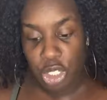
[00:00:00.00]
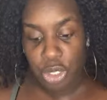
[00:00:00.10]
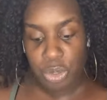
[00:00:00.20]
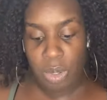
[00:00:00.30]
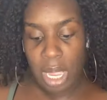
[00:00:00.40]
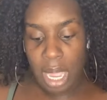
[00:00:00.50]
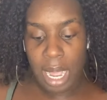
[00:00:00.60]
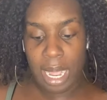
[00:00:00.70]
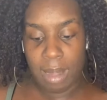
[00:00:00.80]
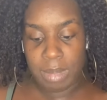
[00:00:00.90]
you.
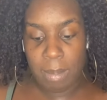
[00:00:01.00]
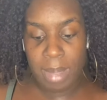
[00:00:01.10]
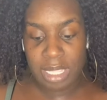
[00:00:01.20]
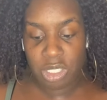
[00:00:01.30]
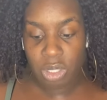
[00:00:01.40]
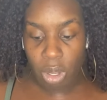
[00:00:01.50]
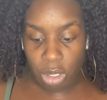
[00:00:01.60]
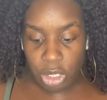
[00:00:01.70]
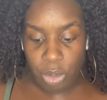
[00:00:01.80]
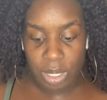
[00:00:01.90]
They may
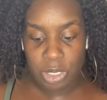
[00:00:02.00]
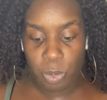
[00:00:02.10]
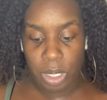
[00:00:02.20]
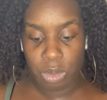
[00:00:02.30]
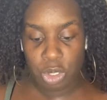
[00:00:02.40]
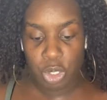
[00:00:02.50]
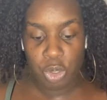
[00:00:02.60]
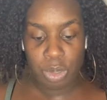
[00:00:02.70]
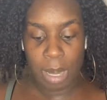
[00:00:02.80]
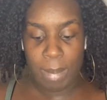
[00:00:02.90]
stalk you as well
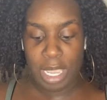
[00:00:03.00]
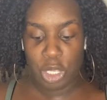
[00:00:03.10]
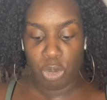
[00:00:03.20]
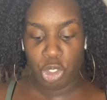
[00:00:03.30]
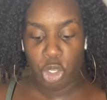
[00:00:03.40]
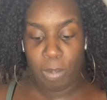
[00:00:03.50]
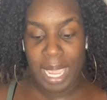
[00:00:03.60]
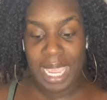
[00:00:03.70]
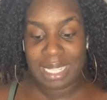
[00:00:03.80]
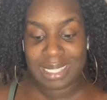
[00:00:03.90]
too. They may use your
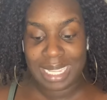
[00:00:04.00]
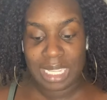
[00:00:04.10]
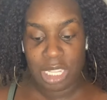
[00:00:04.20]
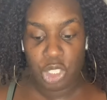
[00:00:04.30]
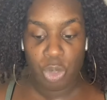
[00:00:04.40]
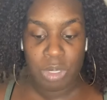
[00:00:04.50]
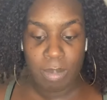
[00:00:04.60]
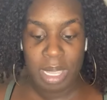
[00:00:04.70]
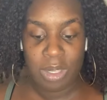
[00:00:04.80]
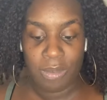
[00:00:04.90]
past against you to
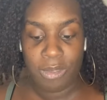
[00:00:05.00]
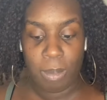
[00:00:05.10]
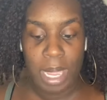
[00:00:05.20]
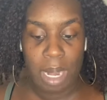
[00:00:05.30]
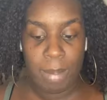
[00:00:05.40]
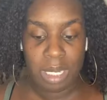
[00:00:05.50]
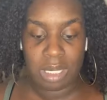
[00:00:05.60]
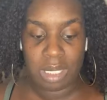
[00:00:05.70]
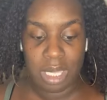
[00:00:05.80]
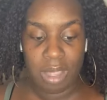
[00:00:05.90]
make you feel bad about
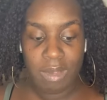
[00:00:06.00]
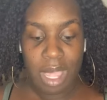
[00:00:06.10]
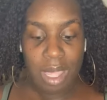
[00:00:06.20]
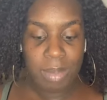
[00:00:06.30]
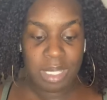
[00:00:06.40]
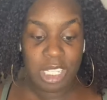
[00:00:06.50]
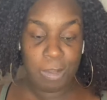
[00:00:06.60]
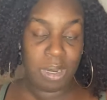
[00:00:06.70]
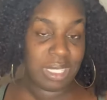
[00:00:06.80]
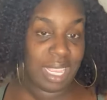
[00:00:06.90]
yourself. But this
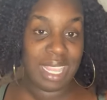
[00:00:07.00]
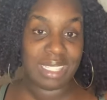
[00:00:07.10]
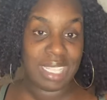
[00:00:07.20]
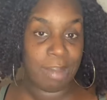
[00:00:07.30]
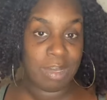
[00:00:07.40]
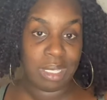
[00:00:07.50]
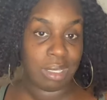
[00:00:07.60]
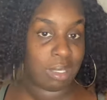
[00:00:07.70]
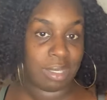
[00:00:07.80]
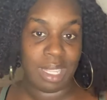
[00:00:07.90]
person has
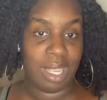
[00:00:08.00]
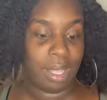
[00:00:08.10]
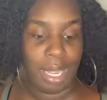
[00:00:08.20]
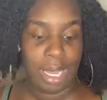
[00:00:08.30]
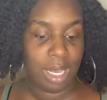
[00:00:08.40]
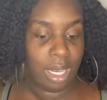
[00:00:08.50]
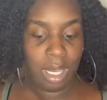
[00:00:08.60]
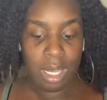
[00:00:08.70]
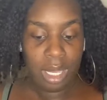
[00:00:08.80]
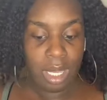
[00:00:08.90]
sepsis.
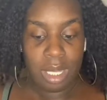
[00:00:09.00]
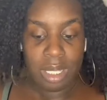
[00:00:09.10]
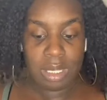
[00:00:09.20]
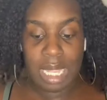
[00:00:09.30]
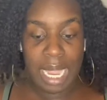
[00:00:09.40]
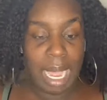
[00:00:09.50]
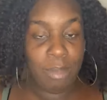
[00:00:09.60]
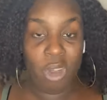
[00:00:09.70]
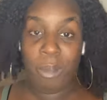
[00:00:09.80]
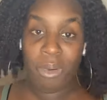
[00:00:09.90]
They got
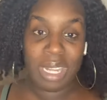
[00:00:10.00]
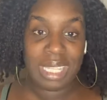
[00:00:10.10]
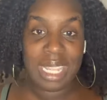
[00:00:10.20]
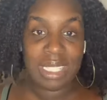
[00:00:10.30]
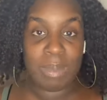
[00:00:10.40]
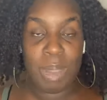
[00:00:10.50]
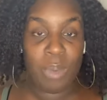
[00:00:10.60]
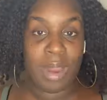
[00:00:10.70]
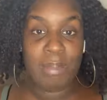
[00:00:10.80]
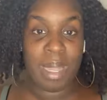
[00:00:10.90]
more important things to be
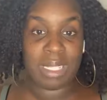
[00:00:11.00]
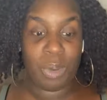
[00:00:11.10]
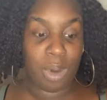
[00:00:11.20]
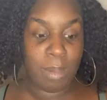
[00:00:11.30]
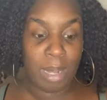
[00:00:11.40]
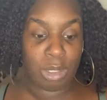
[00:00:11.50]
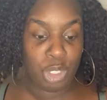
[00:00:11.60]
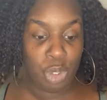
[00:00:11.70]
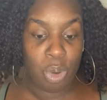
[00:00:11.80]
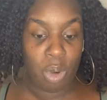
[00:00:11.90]
worried about than worrying about
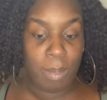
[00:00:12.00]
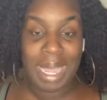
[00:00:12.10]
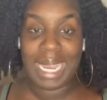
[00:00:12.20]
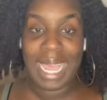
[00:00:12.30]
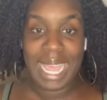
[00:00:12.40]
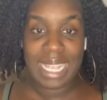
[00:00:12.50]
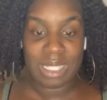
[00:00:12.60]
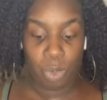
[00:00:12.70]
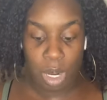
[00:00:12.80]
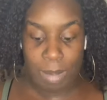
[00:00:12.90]
you, worrying about lies
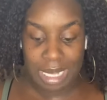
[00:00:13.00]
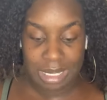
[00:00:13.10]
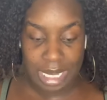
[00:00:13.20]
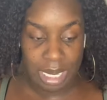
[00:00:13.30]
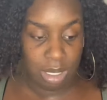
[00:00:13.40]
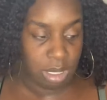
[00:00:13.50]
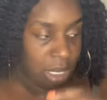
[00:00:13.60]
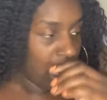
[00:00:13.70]
and worrying about standards.